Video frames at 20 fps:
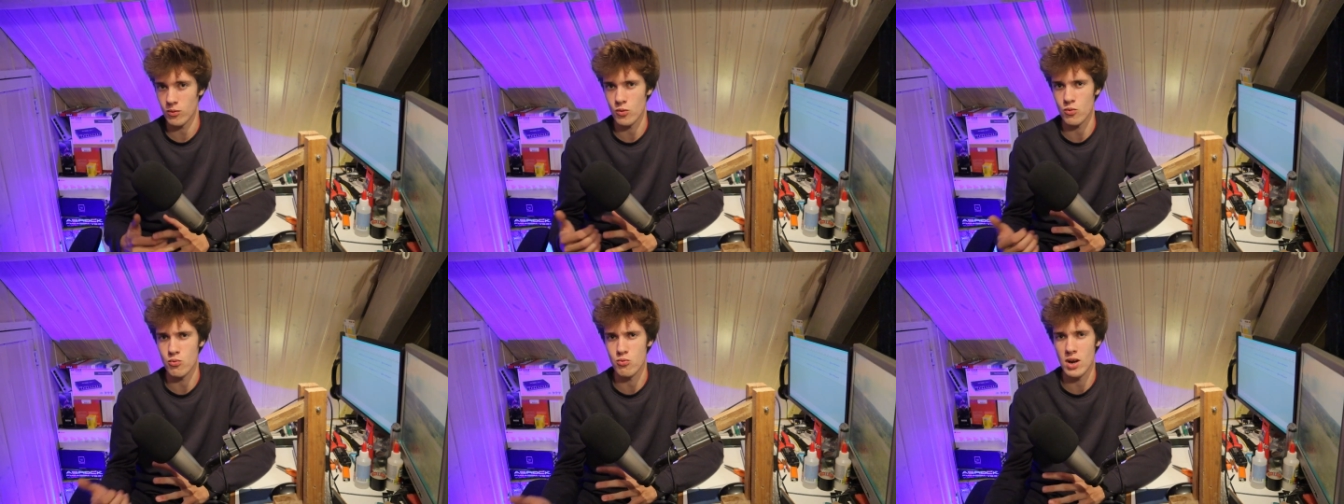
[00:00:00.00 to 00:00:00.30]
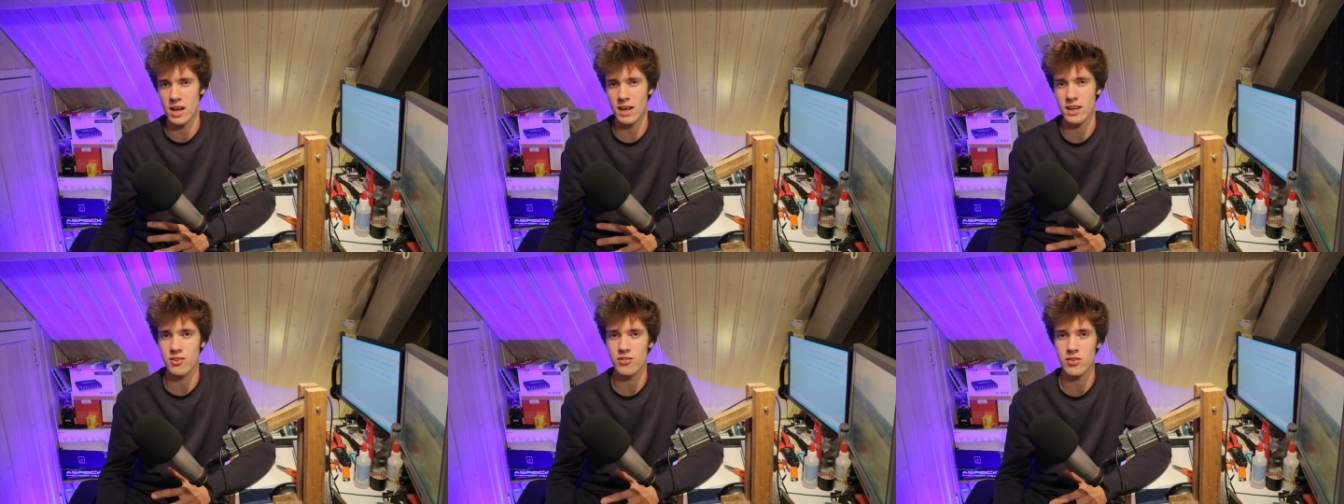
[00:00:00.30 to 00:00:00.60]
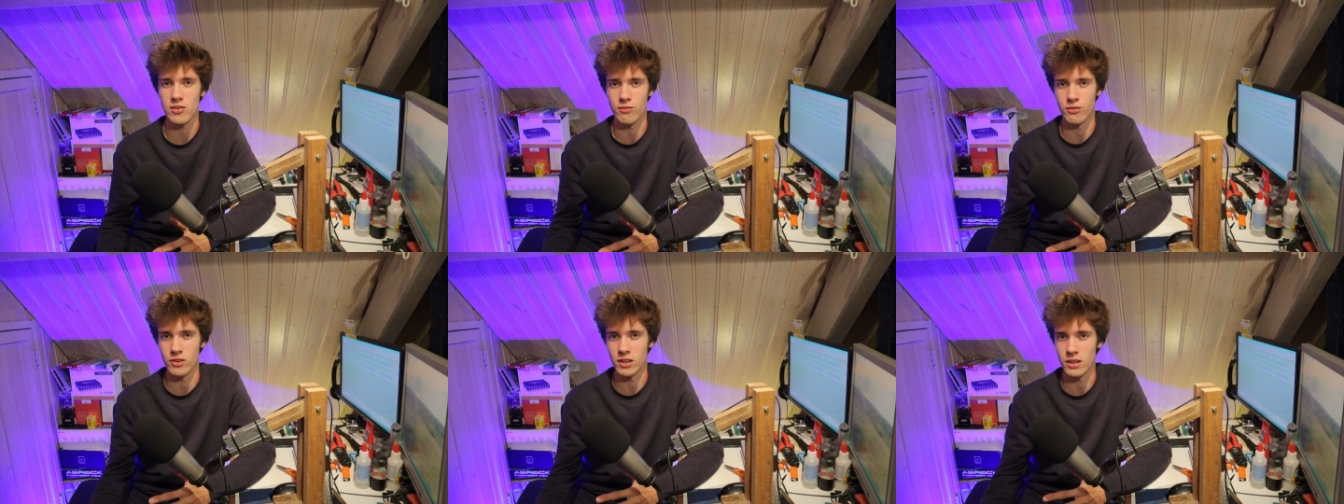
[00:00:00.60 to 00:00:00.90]

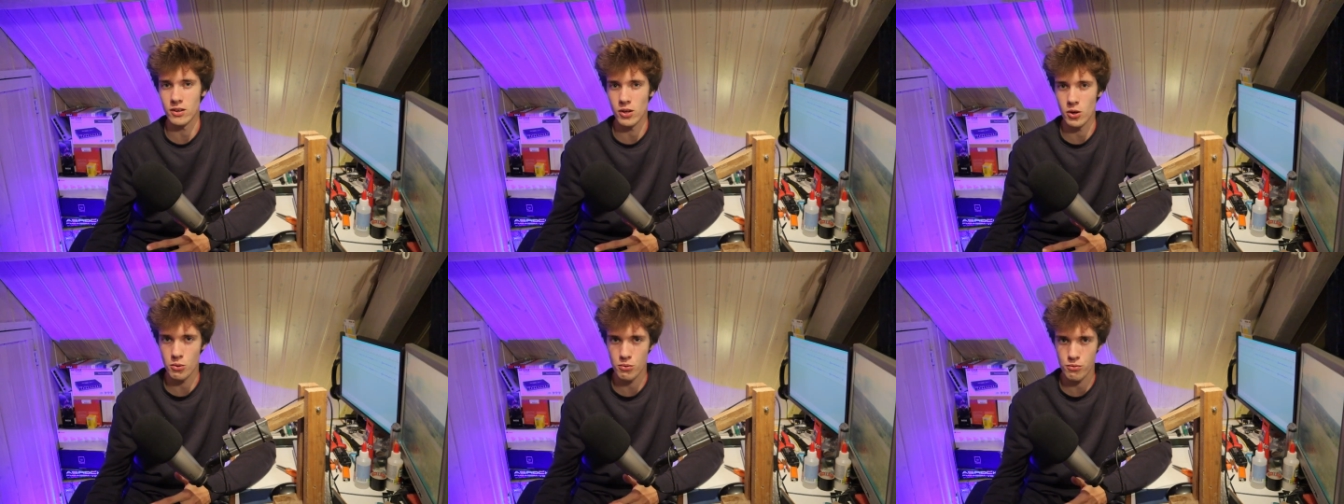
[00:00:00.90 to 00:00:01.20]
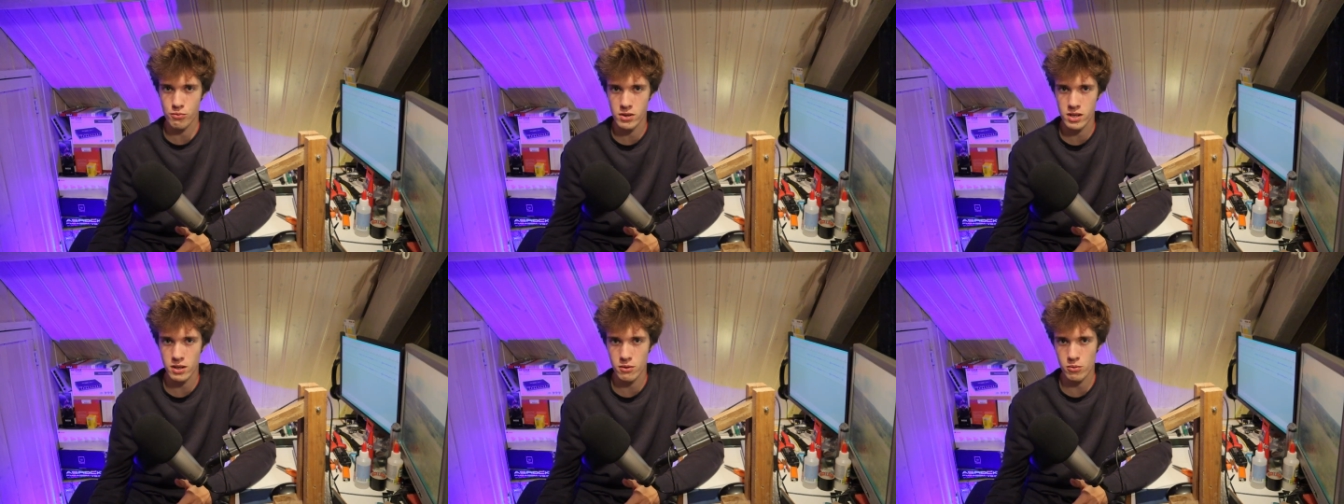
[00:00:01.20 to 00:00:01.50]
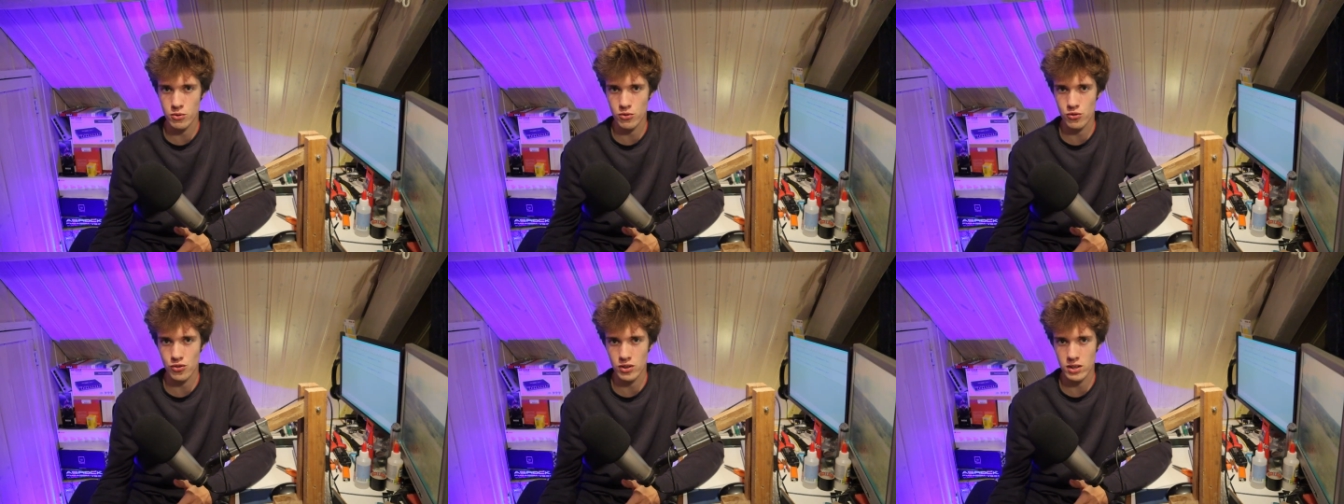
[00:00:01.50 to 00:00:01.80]
relatively low
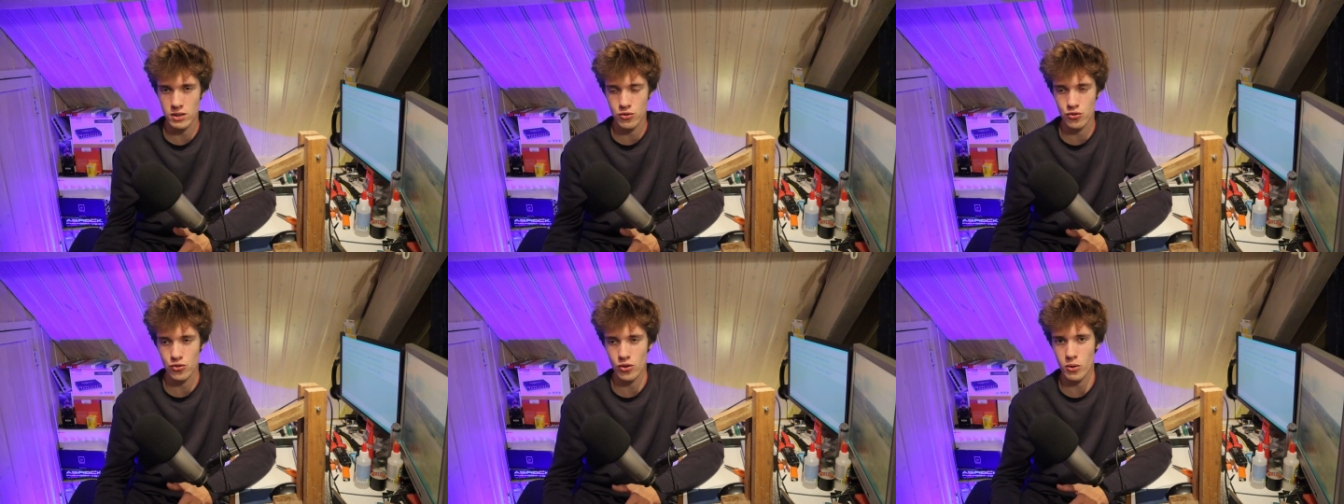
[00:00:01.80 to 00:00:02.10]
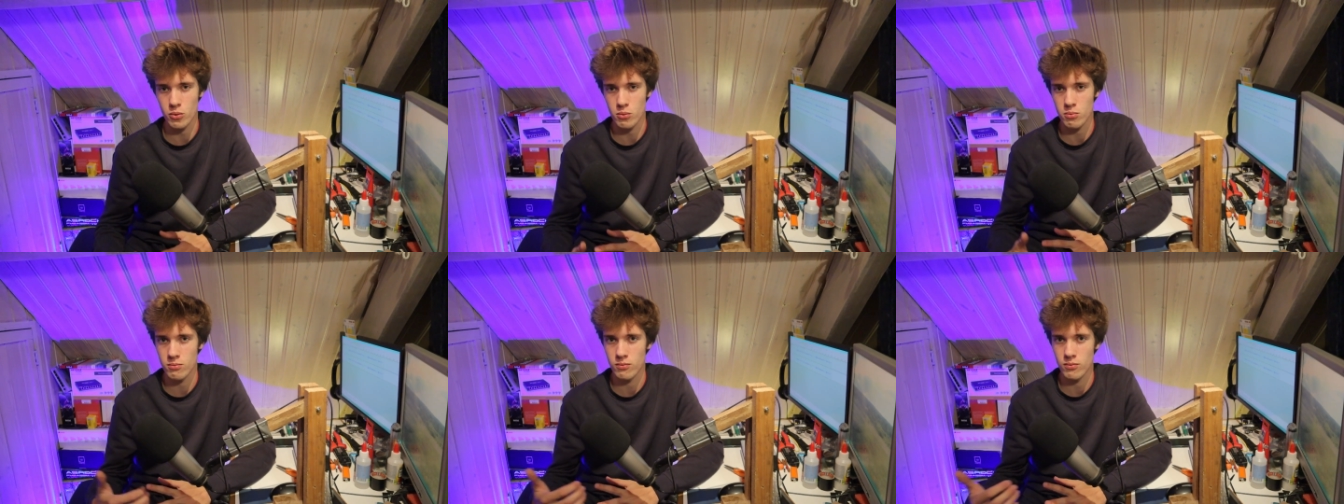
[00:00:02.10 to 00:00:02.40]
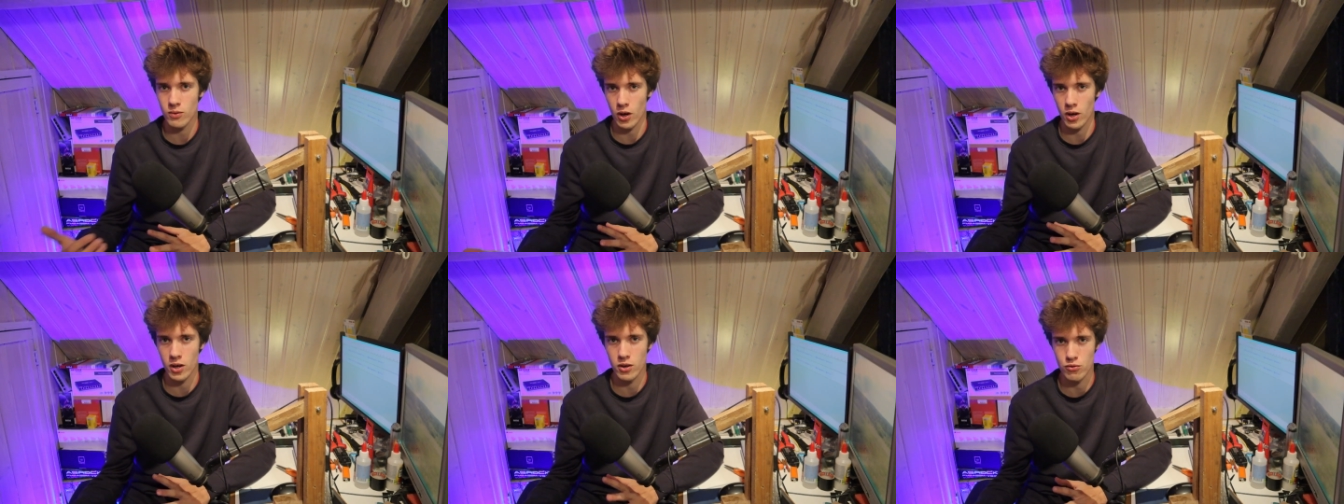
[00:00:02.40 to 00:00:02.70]
frequencies, so
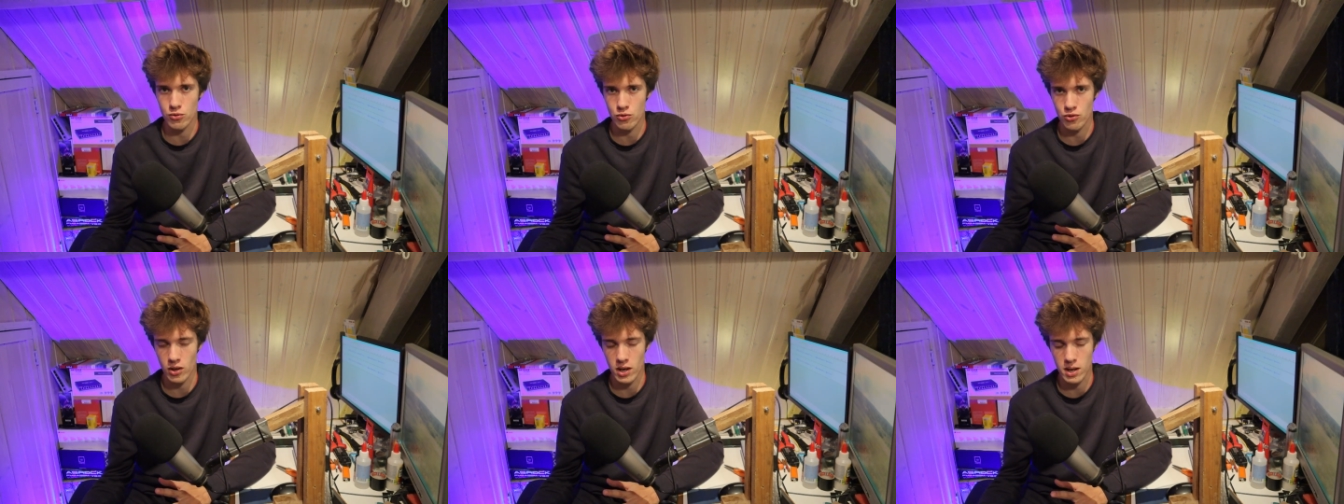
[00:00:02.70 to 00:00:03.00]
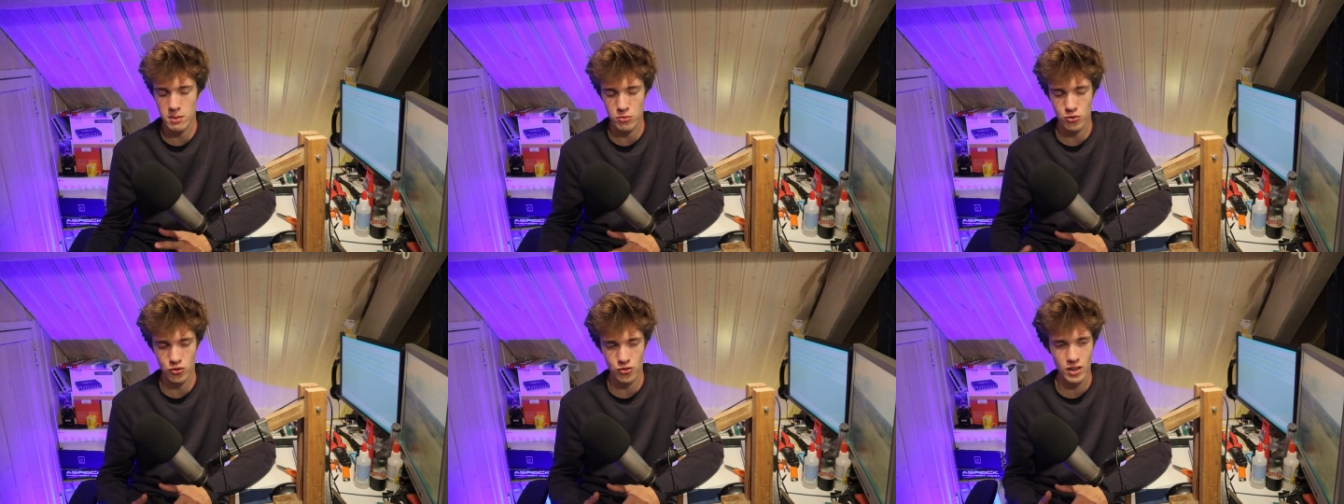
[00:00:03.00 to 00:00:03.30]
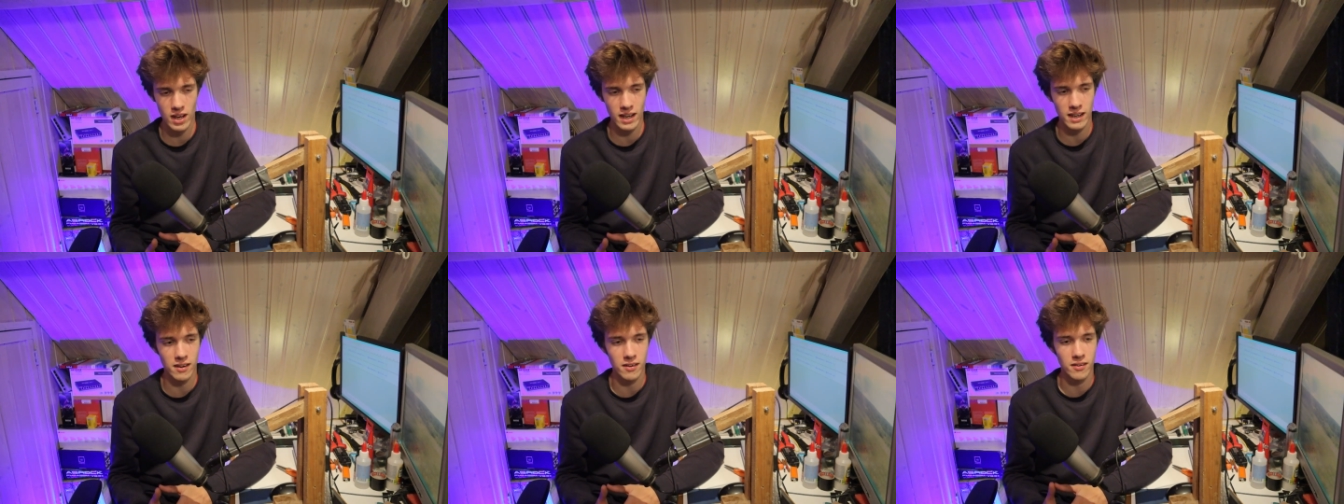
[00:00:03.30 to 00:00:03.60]
100 times a
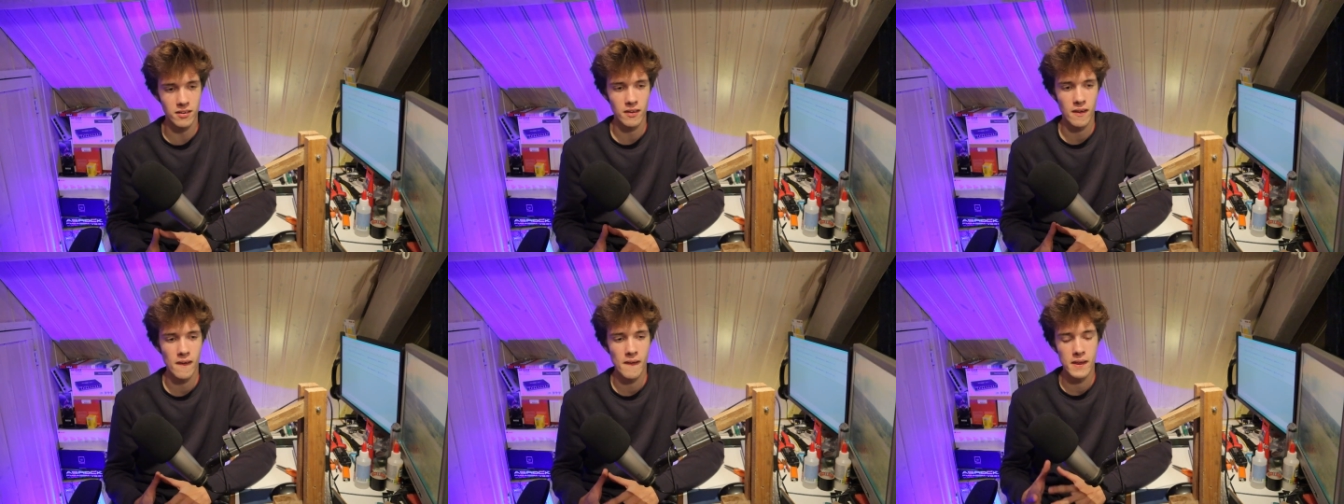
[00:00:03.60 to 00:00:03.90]
second,